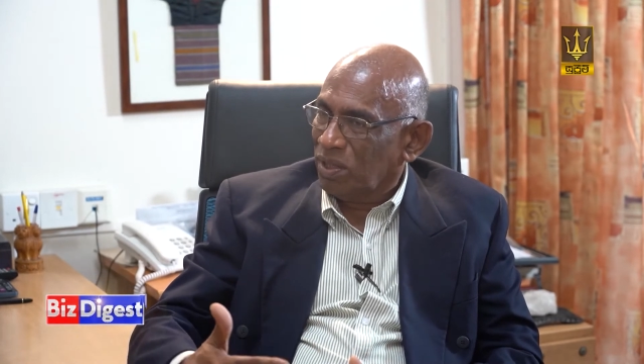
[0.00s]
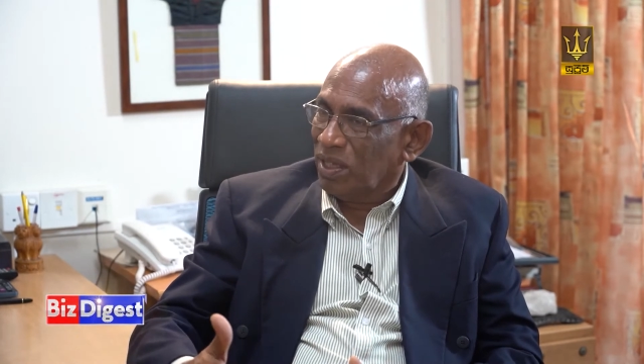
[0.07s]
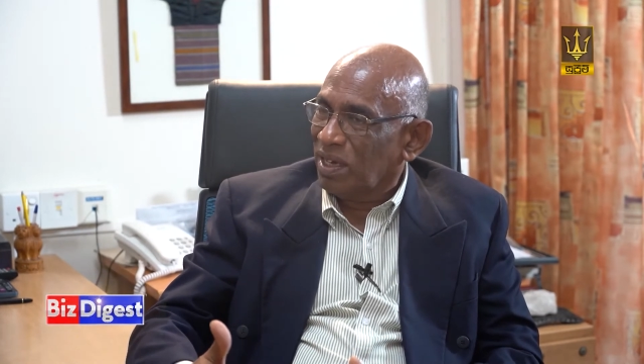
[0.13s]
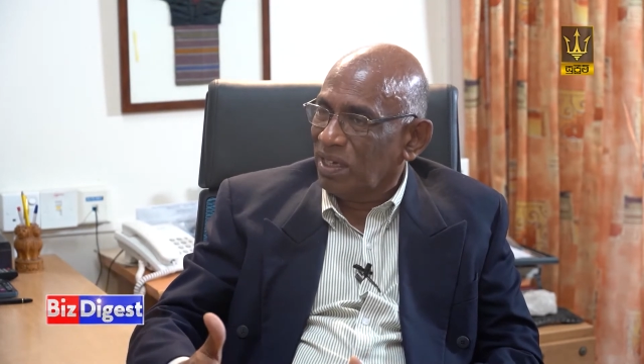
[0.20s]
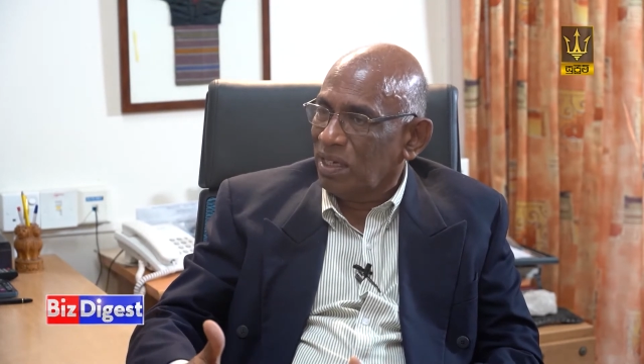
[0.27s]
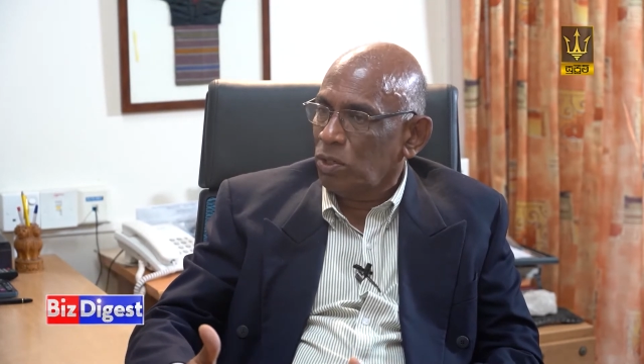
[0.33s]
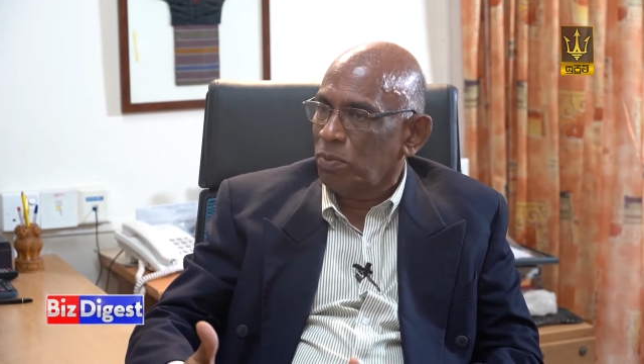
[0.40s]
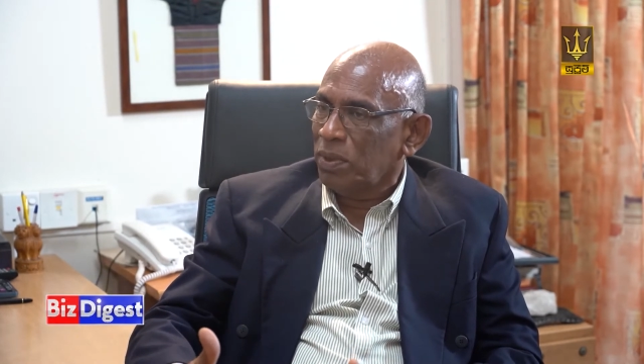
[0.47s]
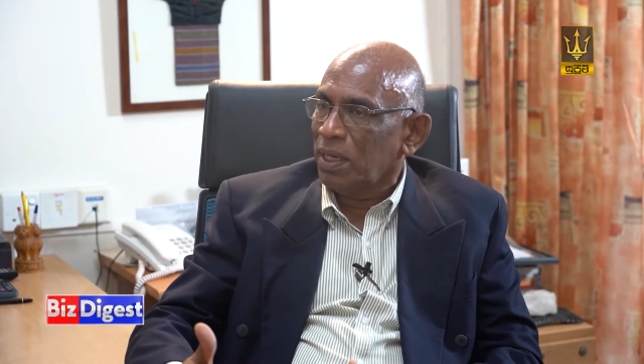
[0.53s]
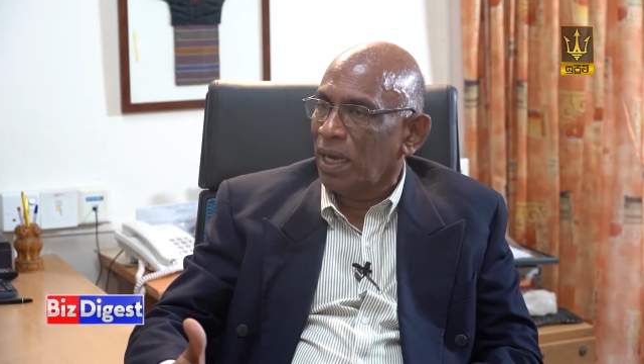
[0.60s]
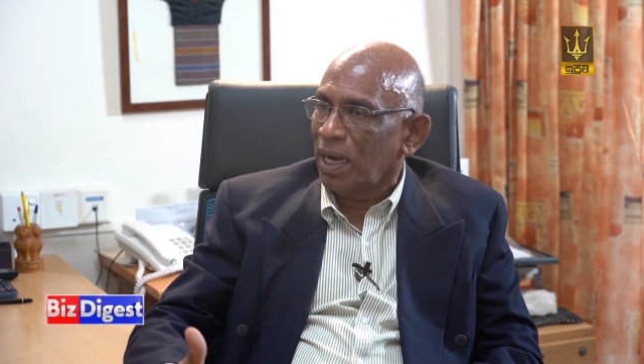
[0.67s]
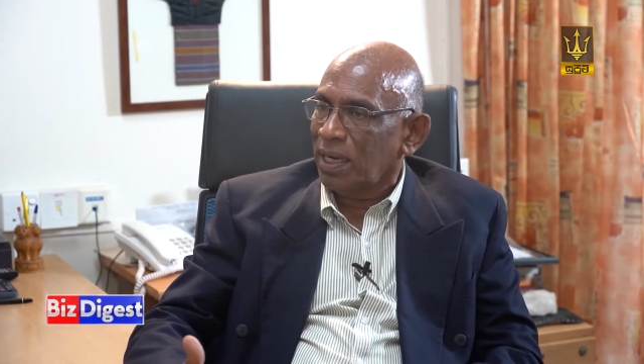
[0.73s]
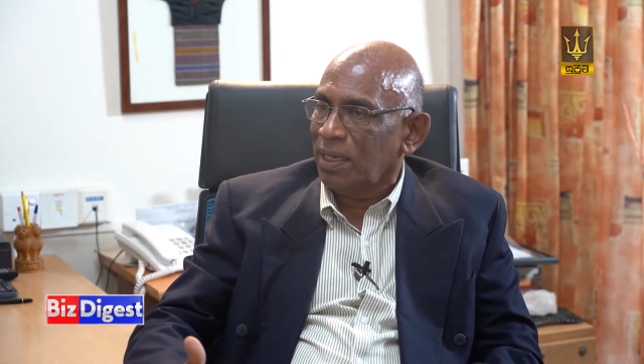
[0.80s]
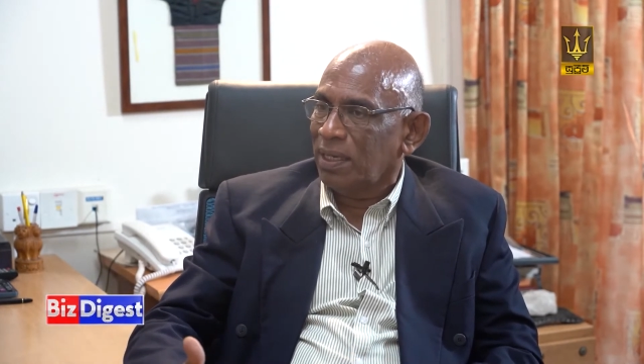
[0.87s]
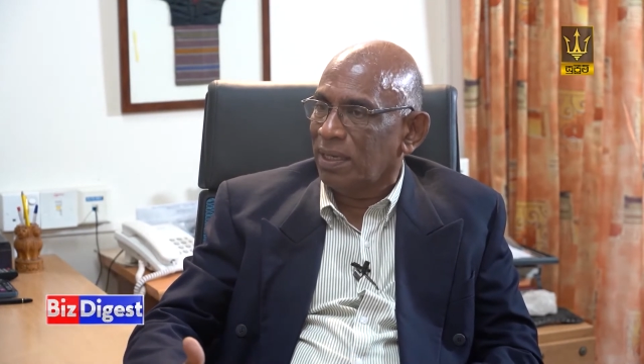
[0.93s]
They need to be
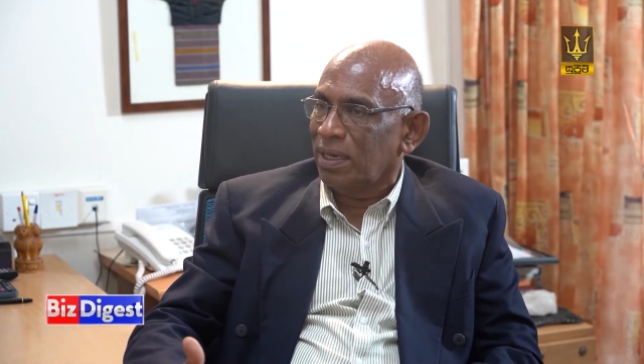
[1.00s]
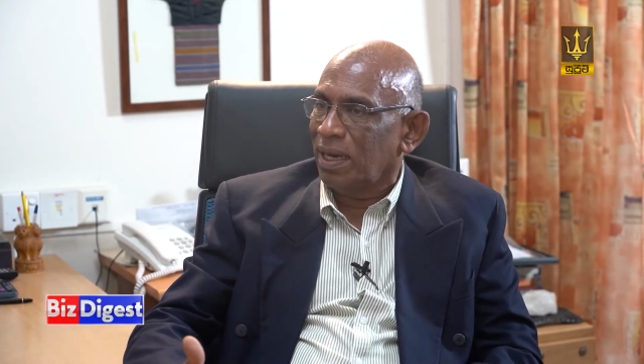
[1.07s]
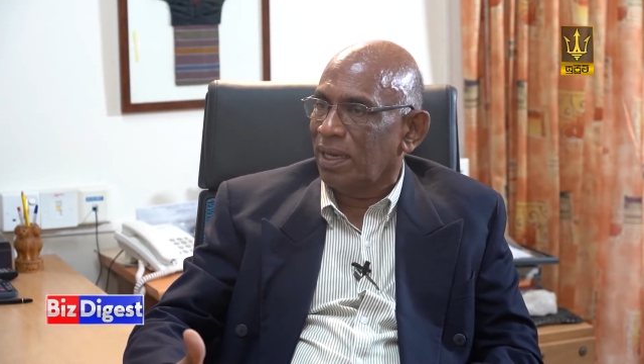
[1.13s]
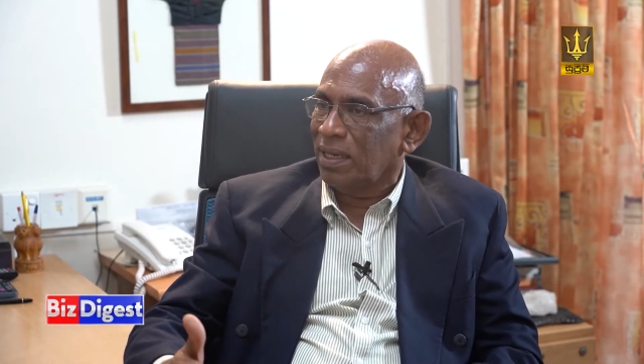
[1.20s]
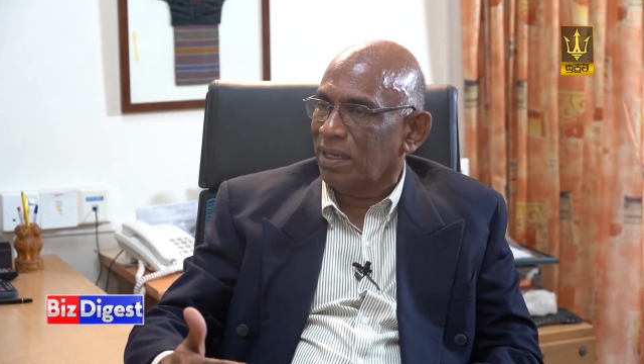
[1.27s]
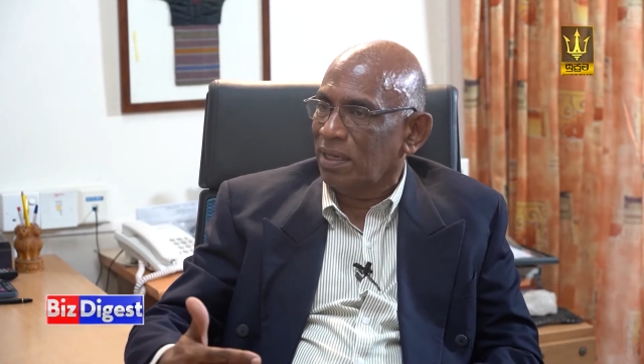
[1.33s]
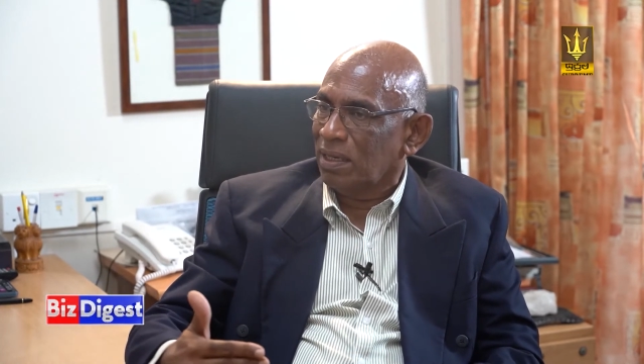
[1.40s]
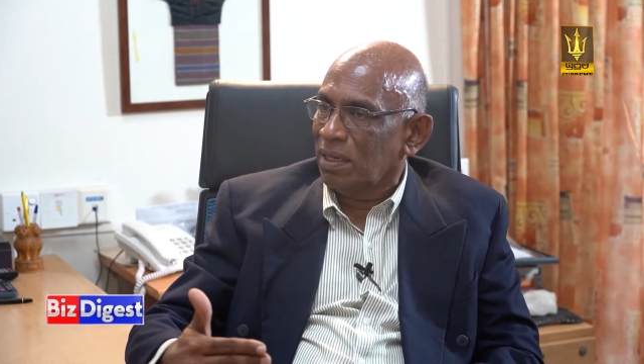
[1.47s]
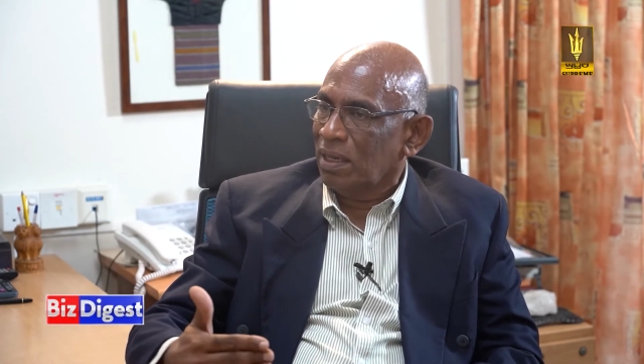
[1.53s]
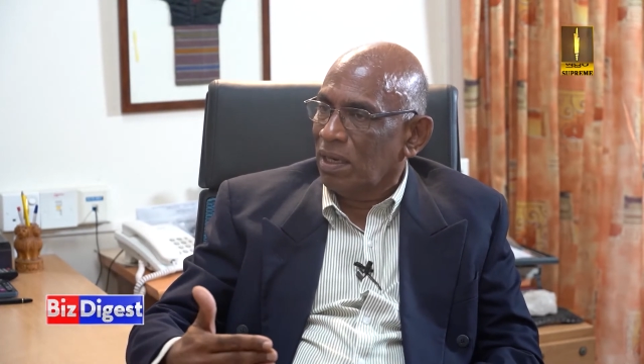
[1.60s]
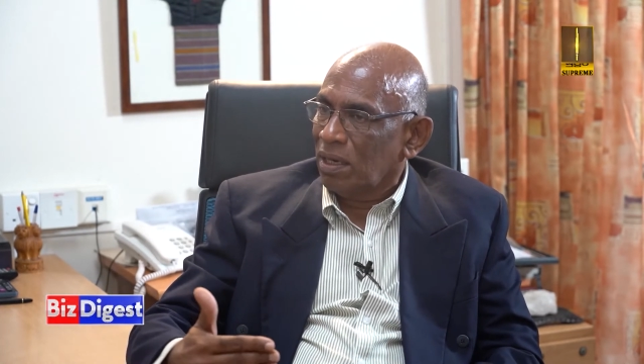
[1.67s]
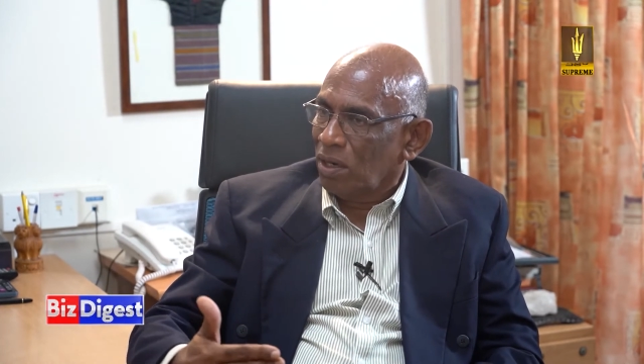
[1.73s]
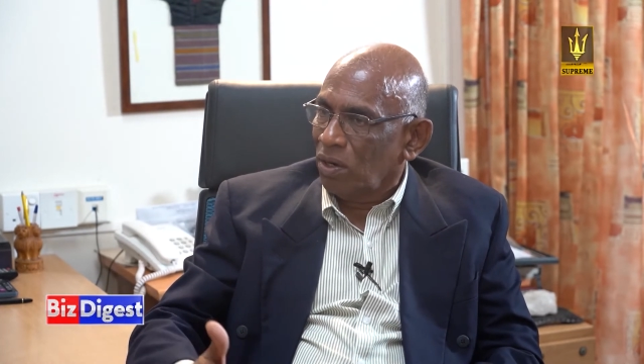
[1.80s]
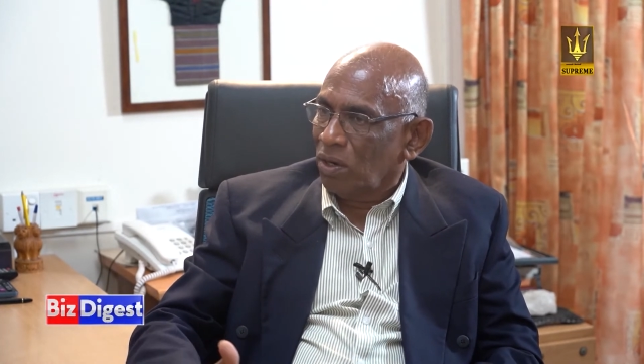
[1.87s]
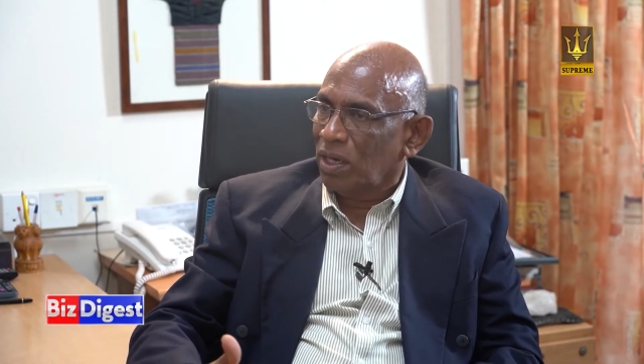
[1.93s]
guided, like a
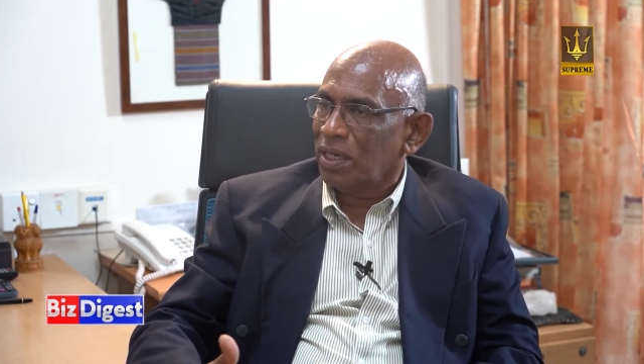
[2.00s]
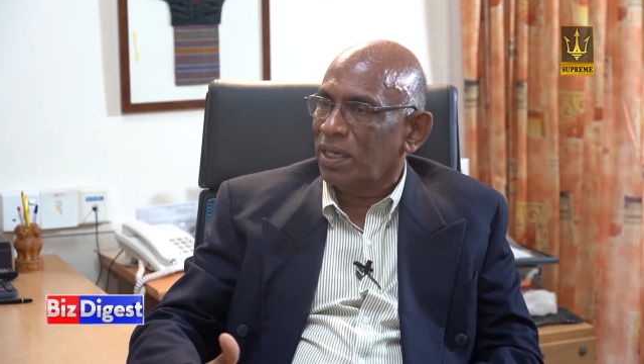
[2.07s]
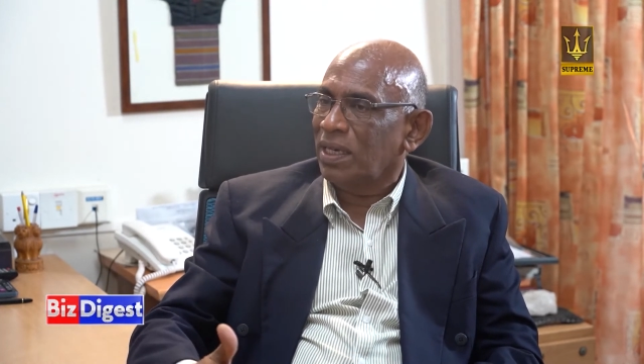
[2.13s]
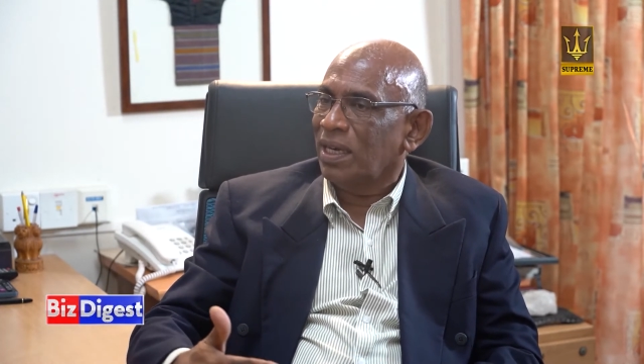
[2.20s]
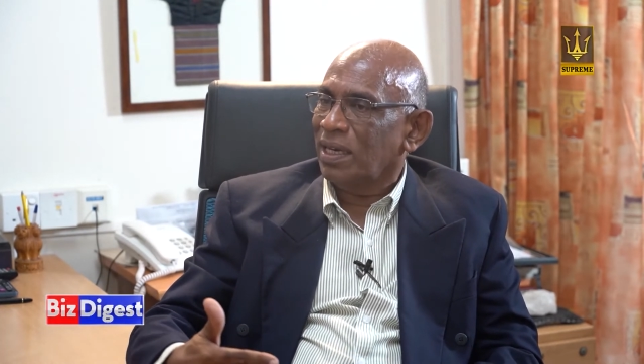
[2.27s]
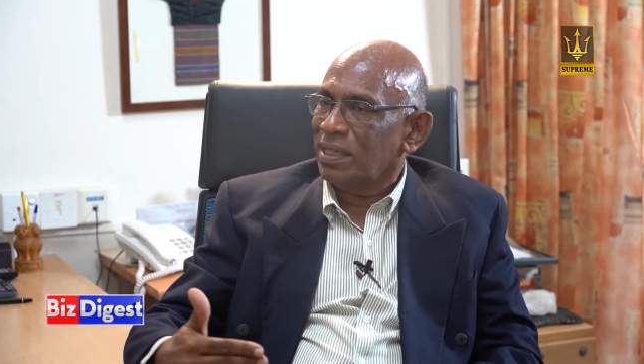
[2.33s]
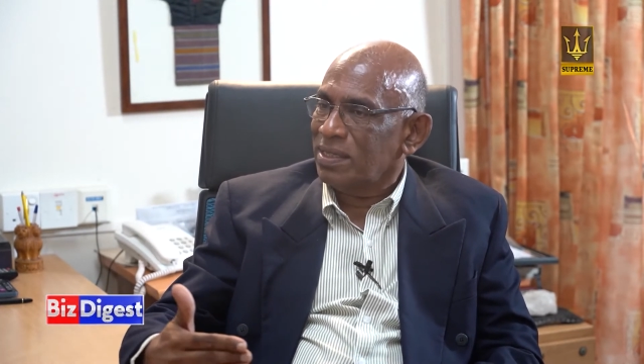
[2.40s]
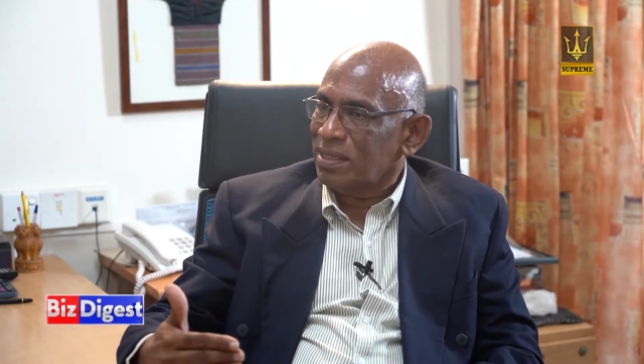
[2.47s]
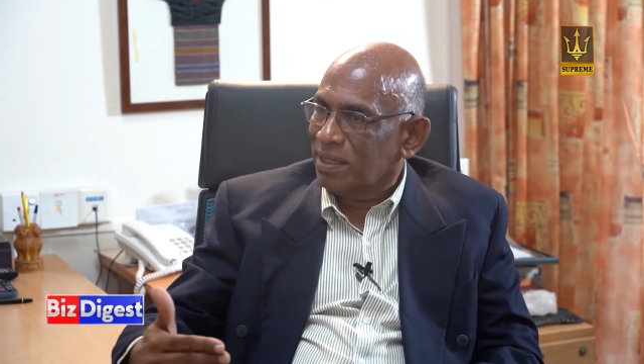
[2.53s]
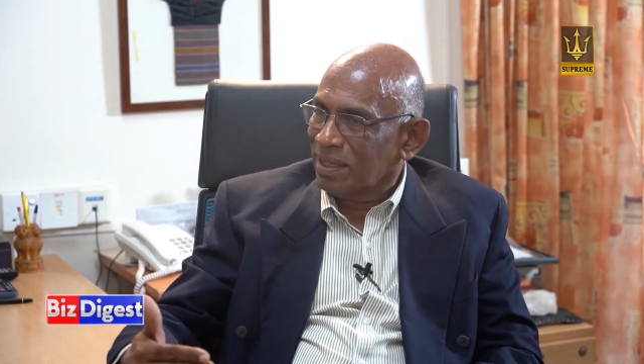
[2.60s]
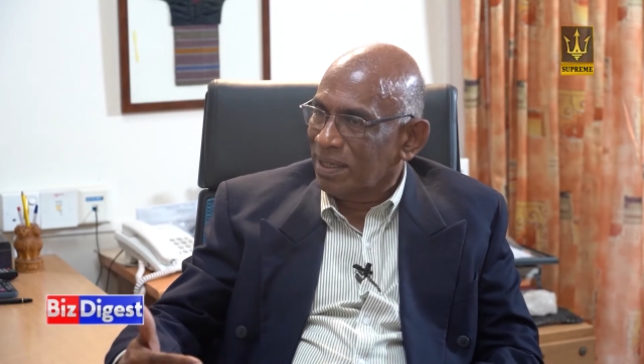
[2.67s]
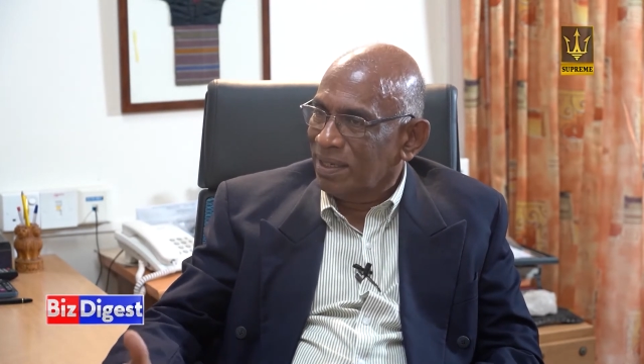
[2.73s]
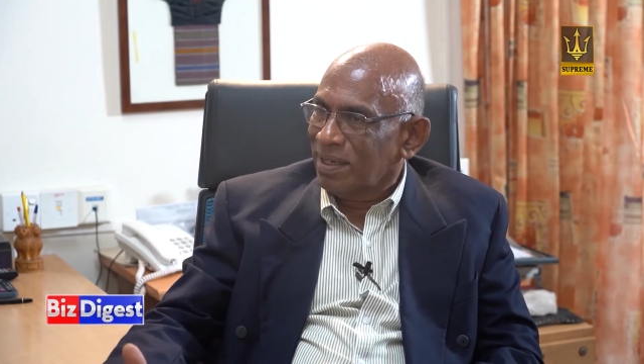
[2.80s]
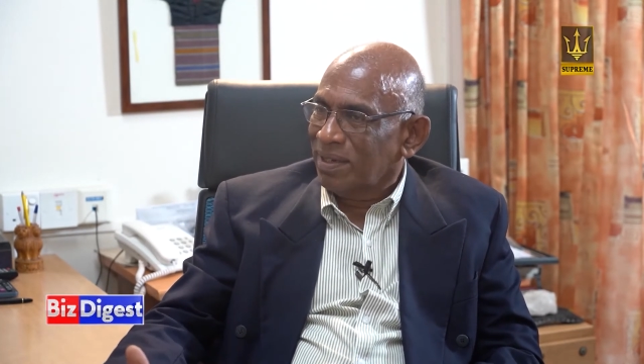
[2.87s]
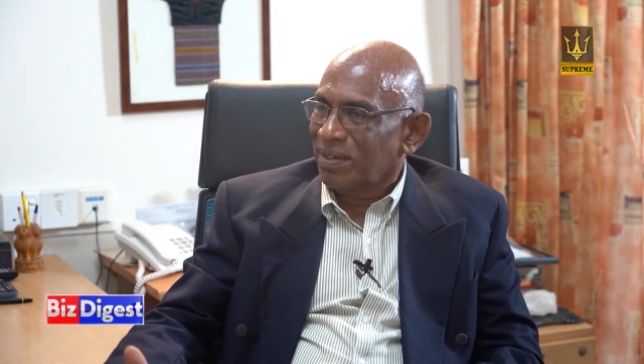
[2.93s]
lawyer guides a